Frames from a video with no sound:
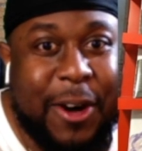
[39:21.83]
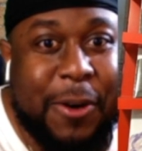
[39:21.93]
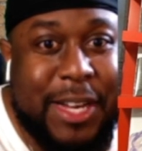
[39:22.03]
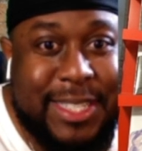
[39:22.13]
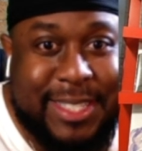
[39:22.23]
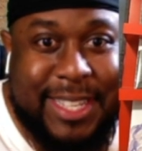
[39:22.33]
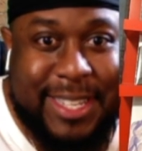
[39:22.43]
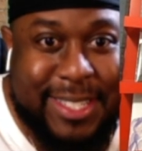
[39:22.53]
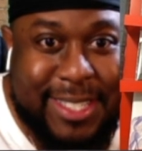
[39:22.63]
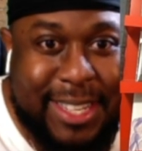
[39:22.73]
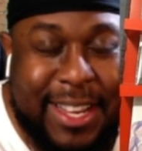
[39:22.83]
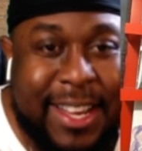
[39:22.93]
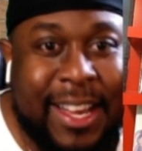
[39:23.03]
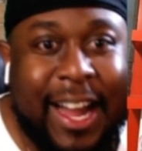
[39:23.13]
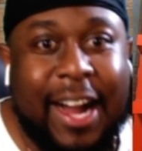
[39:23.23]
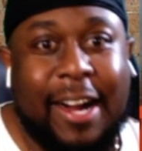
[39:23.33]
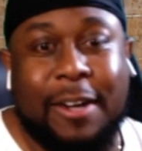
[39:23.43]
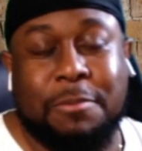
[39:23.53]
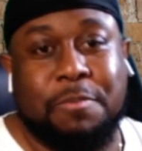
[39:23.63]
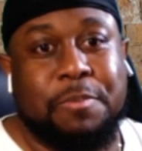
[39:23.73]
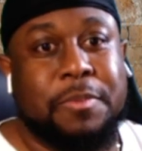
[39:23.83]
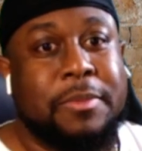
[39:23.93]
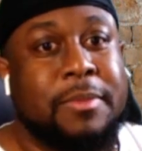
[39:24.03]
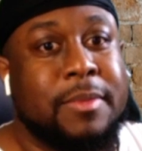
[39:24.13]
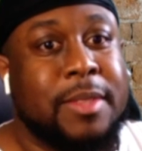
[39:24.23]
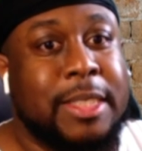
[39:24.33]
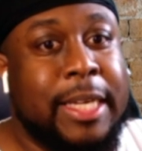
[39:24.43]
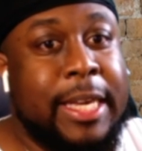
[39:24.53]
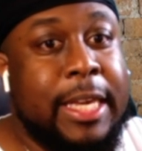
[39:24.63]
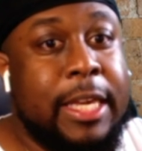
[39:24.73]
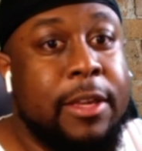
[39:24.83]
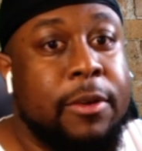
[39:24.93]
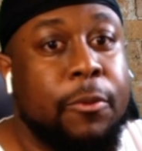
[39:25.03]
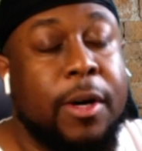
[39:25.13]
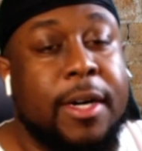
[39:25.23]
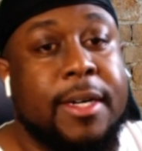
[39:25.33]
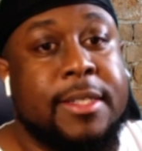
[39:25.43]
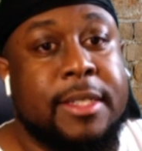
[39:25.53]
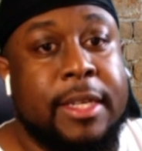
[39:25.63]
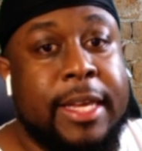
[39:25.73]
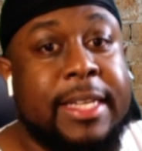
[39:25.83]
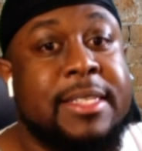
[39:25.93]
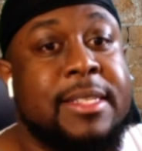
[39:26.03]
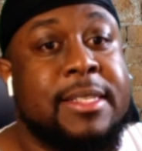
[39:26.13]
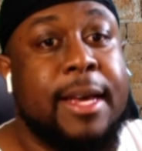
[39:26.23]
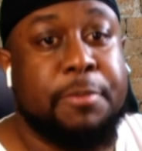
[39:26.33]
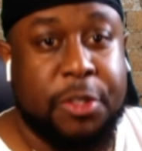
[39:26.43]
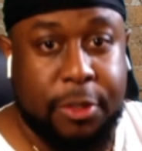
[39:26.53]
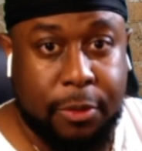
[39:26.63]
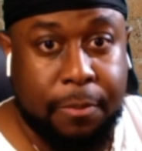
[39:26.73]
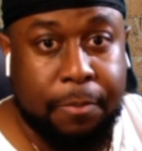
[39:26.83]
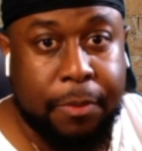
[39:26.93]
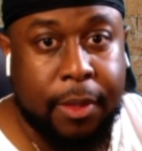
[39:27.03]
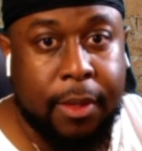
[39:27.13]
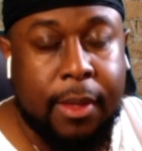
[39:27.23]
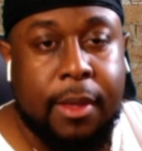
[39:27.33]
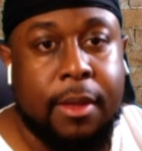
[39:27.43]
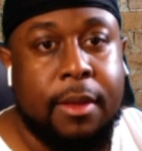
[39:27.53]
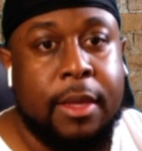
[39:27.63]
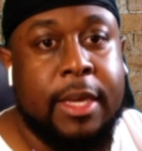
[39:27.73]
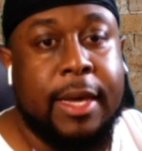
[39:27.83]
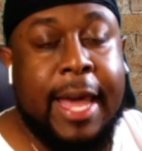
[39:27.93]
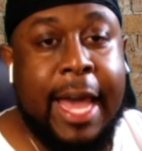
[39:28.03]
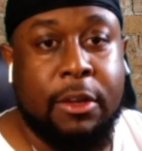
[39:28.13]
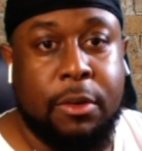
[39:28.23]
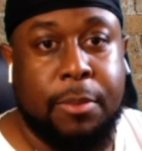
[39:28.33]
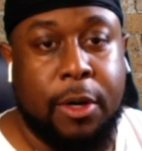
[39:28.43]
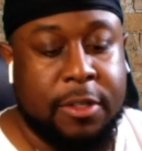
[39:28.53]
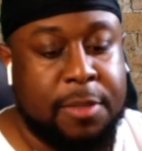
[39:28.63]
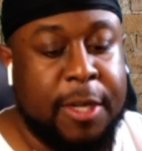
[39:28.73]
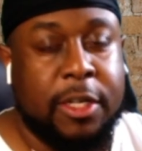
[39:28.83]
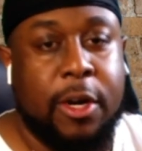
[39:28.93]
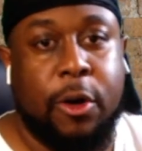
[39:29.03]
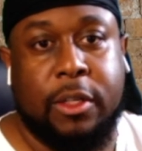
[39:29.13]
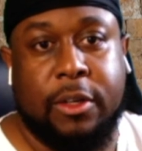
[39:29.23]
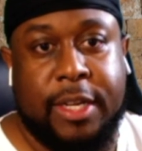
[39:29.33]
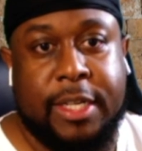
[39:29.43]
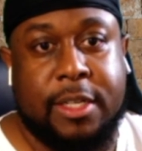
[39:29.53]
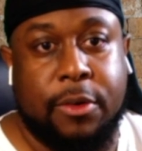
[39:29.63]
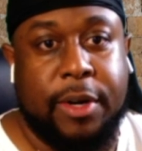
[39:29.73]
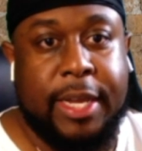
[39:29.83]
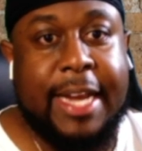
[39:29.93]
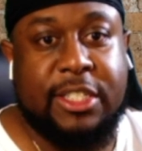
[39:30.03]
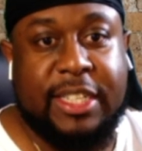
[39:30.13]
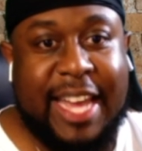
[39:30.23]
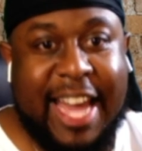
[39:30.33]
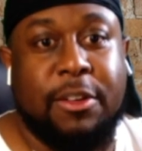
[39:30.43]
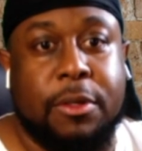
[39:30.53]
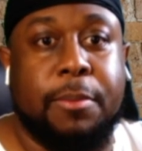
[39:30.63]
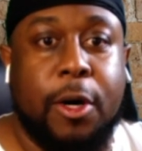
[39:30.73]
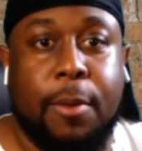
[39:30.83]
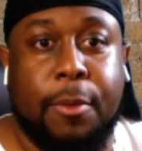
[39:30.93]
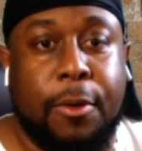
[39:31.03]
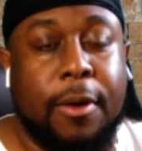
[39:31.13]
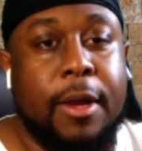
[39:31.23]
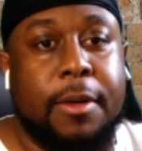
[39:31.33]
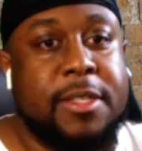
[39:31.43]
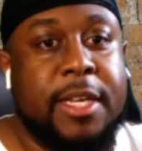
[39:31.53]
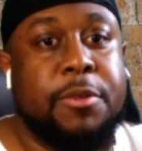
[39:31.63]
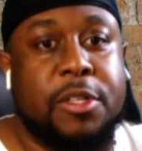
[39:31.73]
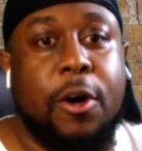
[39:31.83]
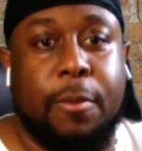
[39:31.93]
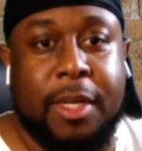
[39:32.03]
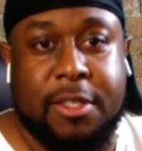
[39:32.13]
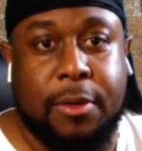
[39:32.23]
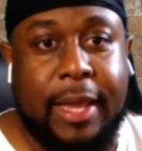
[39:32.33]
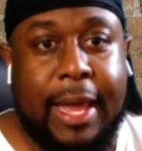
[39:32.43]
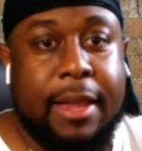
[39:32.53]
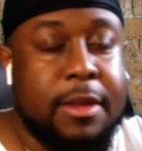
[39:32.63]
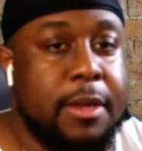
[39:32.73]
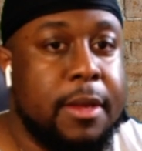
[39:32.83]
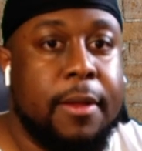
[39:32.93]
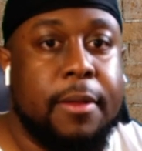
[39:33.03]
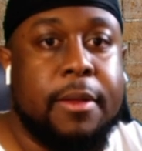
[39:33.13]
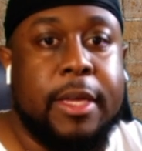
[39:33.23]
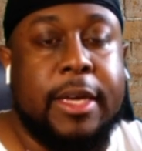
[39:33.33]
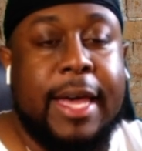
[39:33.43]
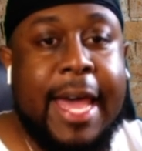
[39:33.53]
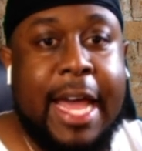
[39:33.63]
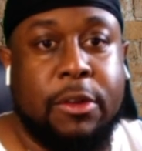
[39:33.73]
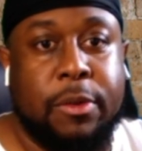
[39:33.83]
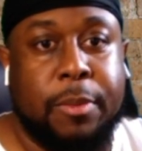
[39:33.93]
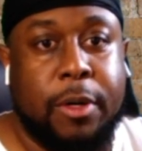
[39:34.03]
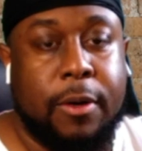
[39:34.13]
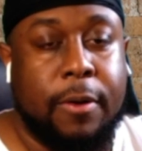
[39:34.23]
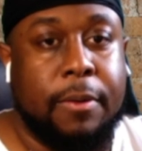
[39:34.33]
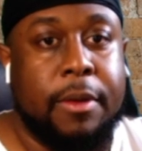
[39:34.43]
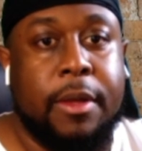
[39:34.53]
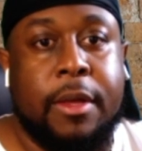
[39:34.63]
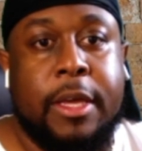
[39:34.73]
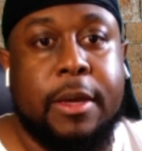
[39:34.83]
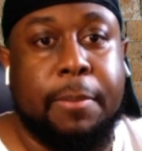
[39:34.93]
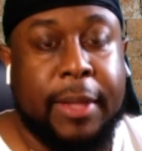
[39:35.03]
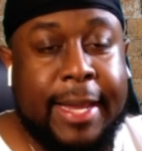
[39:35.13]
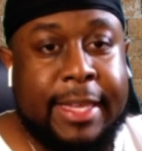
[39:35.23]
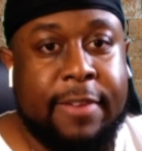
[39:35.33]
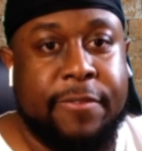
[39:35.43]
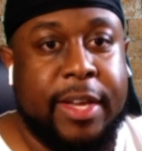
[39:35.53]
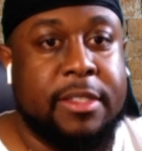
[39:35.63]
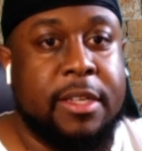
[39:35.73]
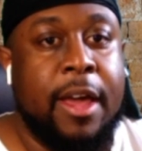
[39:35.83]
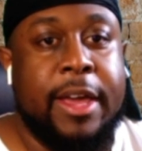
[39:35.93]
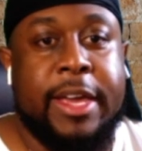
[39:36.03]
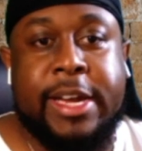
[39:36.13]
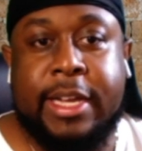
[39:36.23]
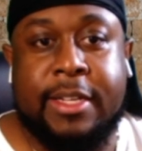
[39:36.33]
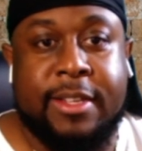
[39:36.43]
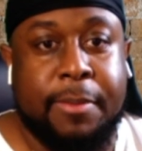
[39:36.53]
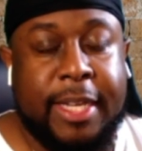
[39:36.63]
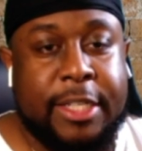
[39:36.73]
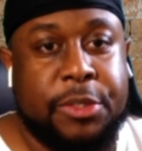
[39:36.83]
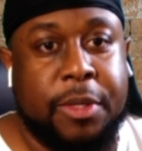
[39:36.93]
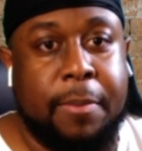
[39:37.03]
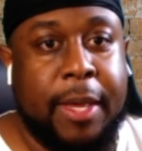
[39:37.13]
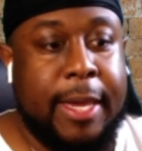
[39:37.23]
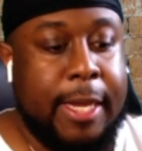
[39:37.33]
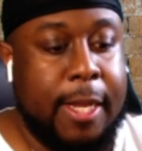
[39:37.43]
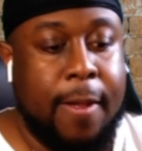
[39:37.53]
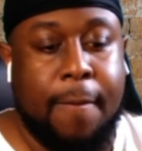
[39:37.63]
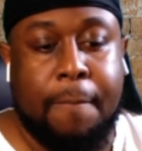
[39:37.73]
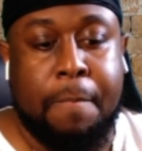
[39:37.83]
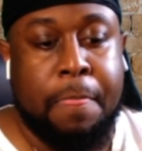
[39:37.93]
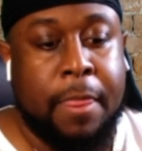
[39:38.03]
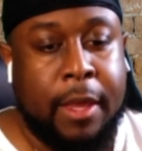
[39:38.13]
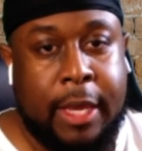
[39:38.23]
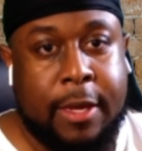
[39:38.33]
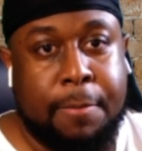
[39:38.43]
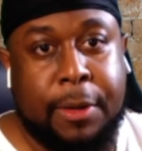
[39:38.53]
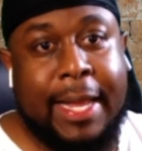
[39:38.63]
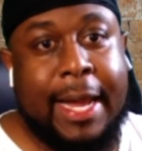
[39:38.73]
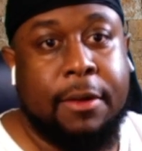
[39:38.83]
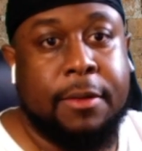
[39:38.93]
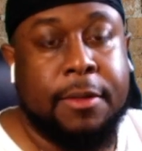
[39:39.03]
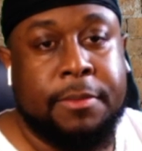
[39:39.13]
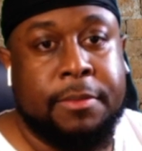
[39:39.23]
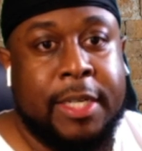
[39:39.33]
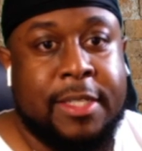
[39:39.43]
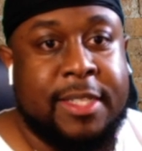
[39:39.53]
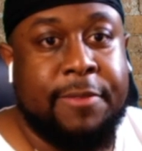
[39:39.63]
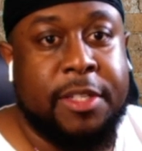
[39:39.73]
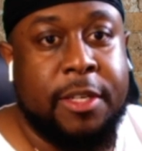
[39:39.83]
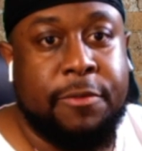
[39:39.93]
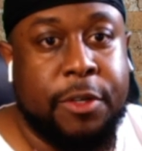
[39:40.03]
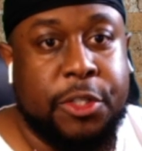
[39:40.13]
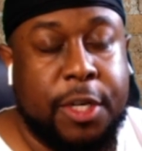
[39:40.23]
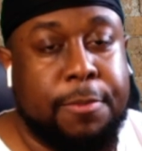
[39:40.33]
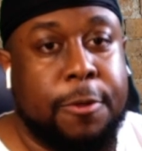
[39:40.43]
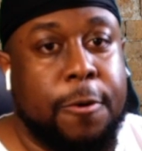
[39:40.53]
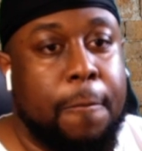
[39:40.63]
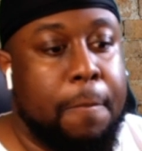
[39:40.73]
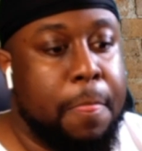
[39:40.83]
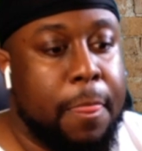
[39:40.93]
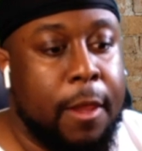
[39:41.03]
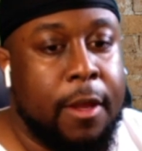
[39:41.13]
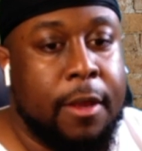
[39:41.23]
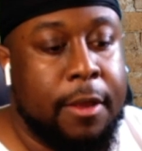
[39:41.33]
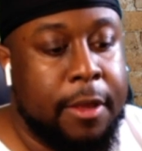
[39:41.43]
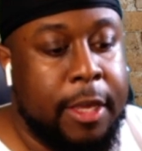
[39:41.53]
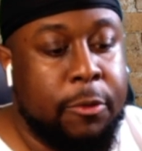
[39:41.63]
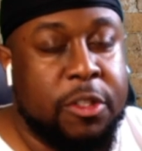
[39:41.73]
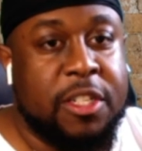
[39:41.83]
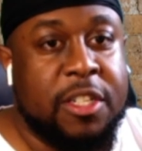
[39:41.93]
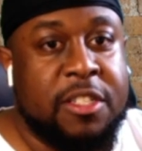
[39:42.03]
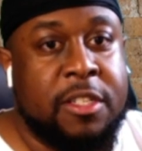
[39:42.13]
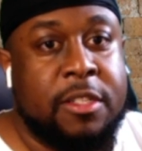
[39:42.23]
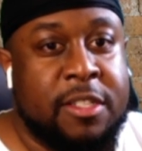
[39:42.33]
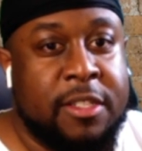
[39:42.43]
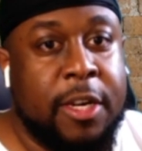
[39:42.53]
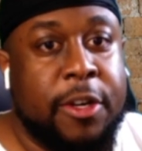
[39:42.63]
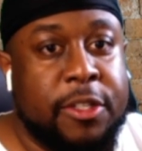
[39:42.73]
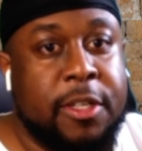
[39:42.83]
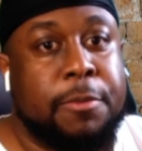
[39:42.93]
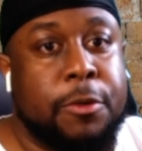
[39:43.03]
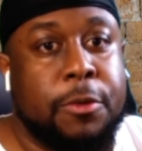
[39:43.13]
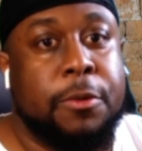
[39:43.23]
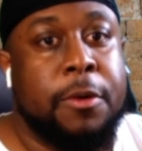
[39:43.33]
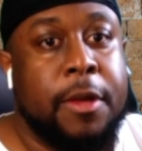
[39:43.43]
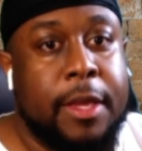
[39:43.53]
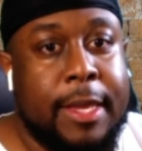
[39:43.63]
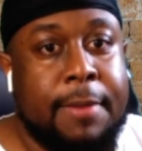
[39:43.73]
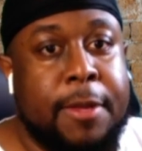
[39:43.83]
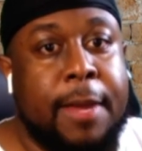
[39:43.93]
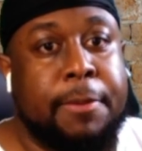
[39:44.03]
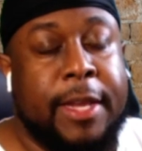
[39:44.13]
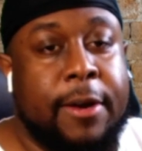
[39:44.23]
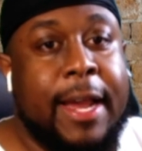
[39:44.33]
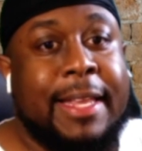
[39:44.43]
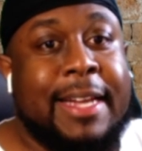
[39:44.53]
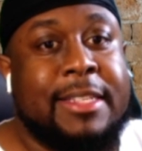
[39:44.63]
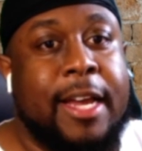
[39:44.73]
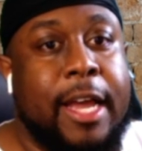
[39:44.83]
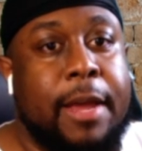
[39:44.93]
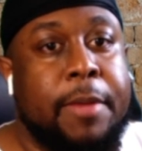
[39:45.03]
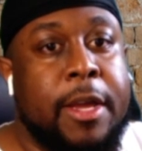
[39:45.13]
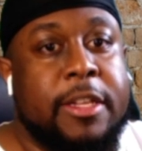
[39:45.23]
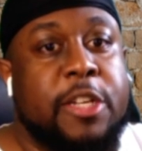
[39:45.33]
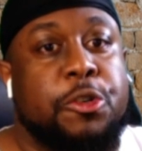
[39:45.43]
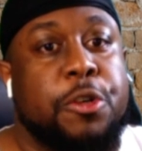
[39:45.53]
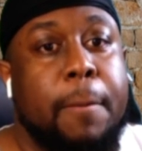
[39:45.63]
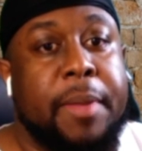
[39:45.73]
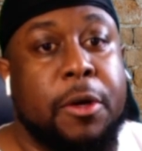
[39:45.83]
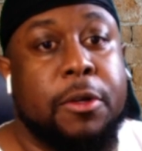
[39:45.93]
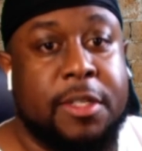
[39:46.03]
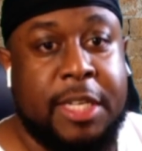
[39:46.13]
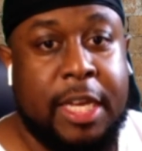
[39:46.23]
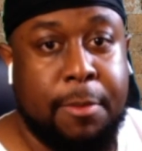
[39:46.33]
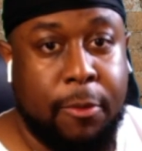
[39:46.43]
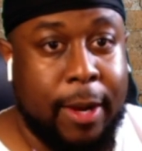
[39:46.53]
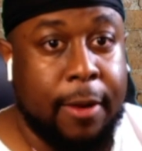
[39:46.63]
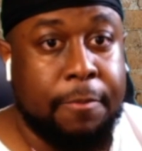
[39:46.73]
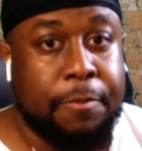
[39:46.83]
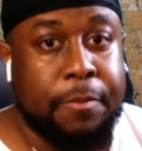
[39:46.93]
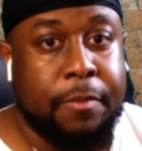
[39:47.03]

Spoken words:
Who is this? Um, he was exceptional. He could handle the ball, especially earlier in his career. He actually handled the ball more because he was all Minnesota had. He could handle the ball. He could play defense. He could intimidate you in the paint. He could pull out and hit a 17-foot jumper. He was the stereotypical NBA player at that time that you could build a team around.